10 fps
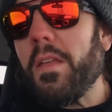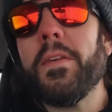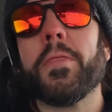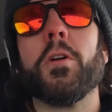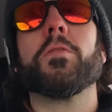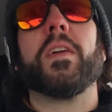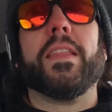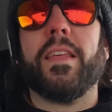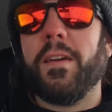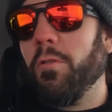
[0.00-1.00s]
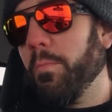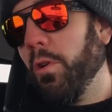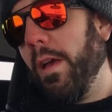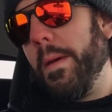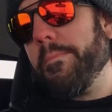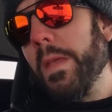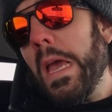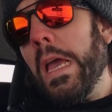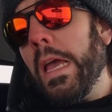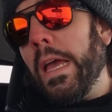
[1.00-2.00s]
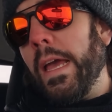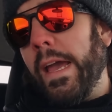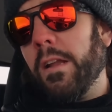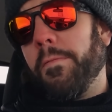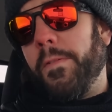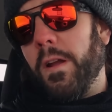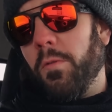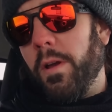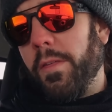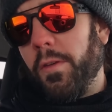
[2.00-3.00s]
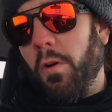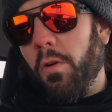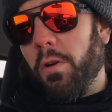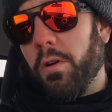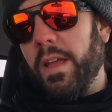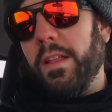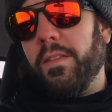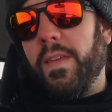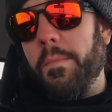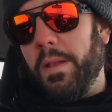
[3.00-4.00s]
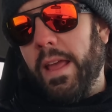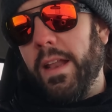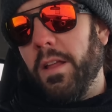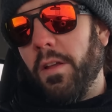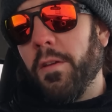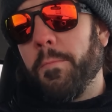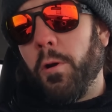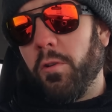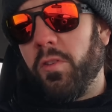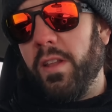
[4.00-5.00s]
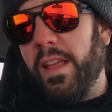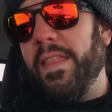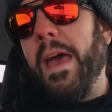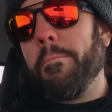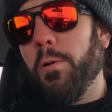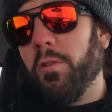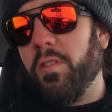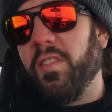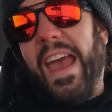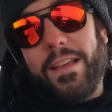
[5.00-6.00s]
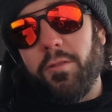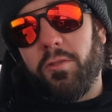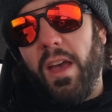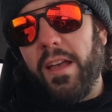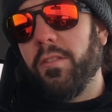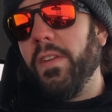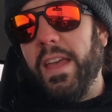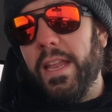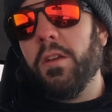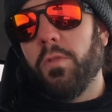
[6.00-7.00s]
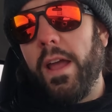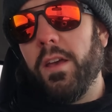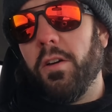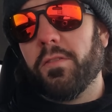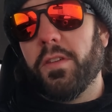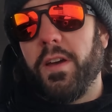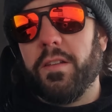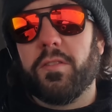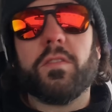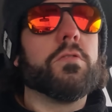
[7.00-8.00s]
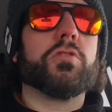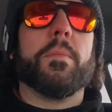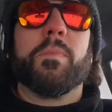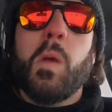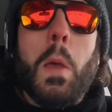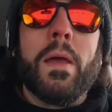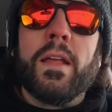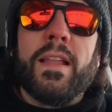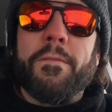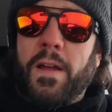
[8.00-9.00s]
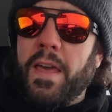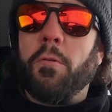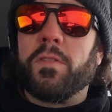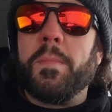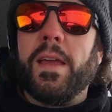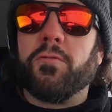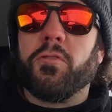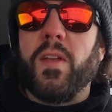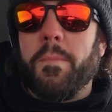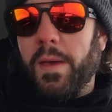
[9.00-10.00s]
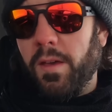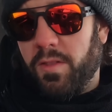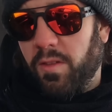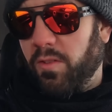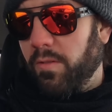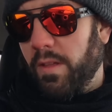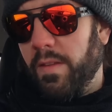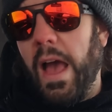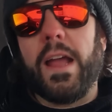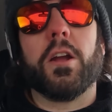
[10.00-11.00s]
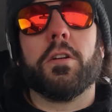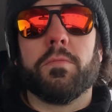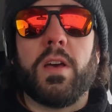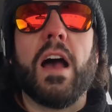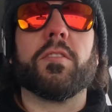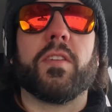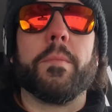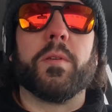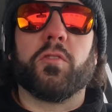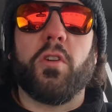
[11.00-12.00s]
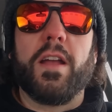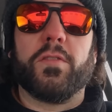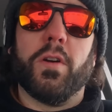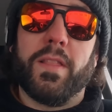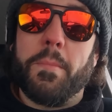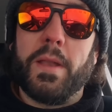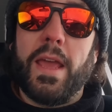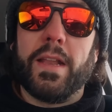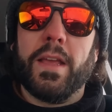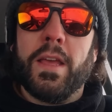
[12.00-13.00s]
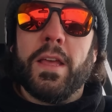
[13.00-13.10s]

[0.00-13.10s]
the third thing that they want to prohibit interfere with or intimidate another person in that person's exercise of any right under the Constitution. I find that one to be interesting because this entire concept is trying to eliminate